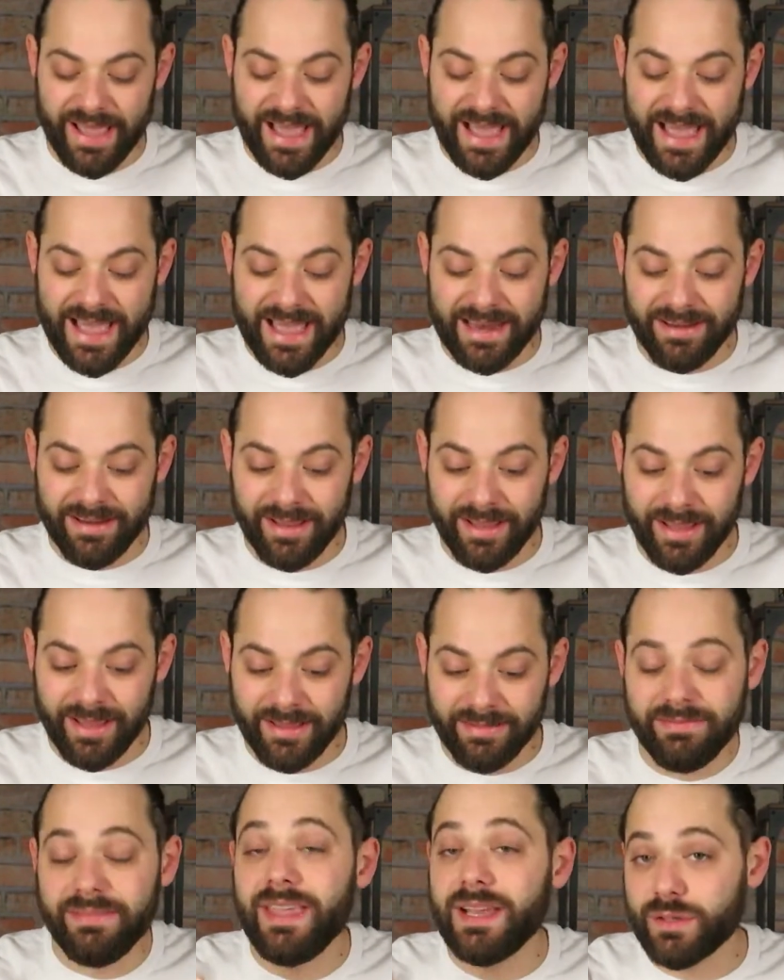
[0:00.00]
and
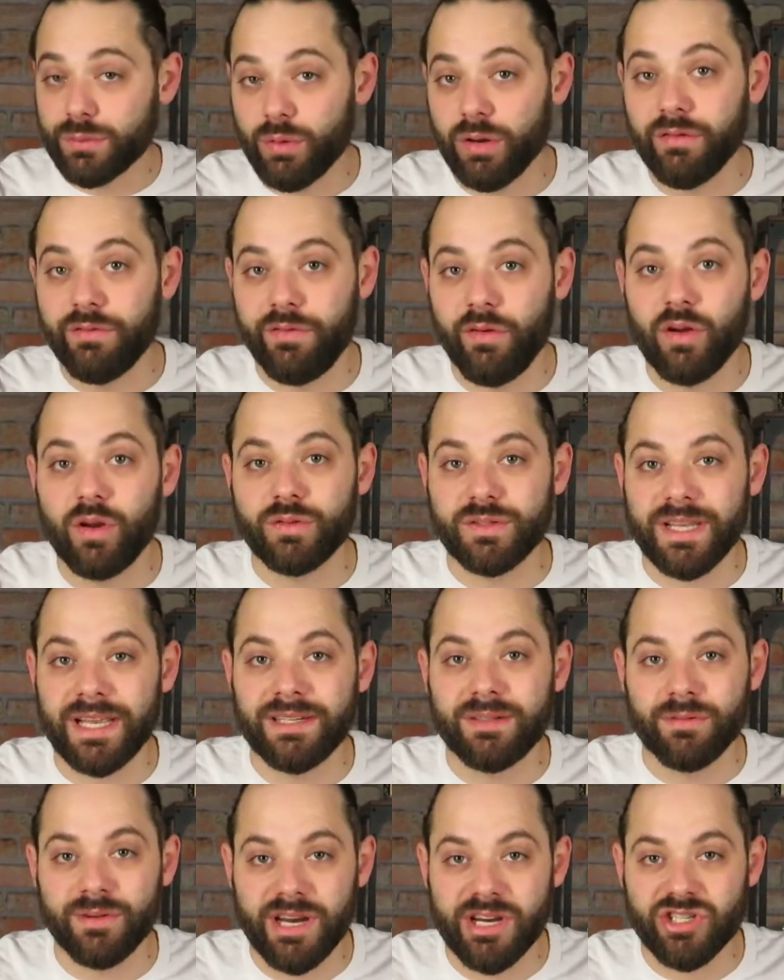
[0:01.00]
this one follows
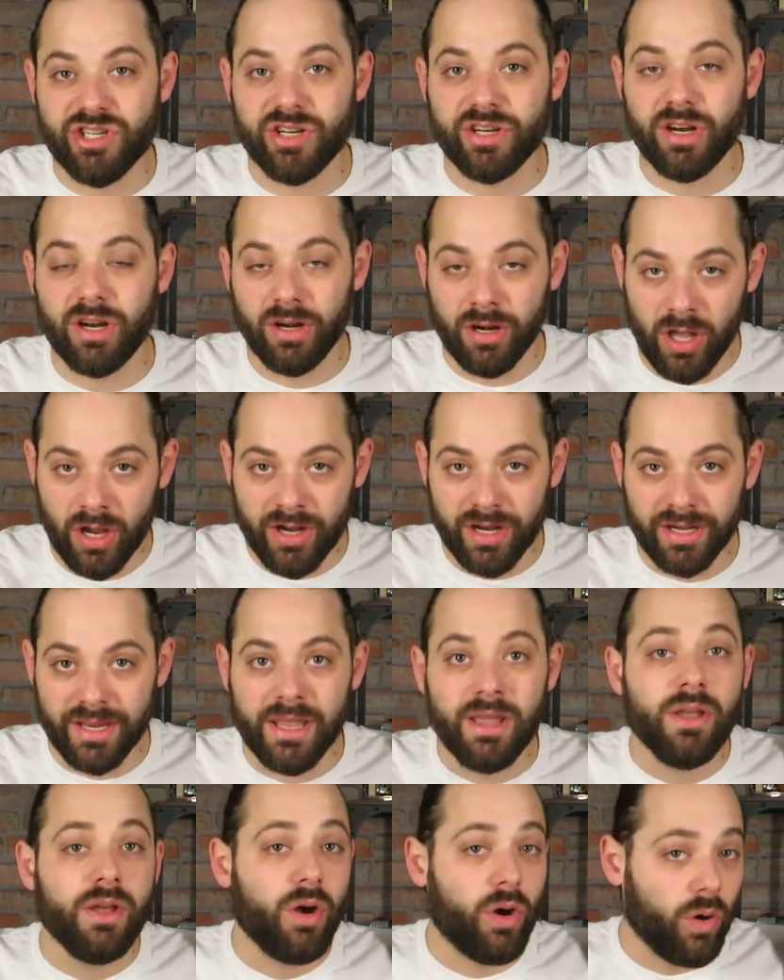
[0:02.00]
that tradition, luckily.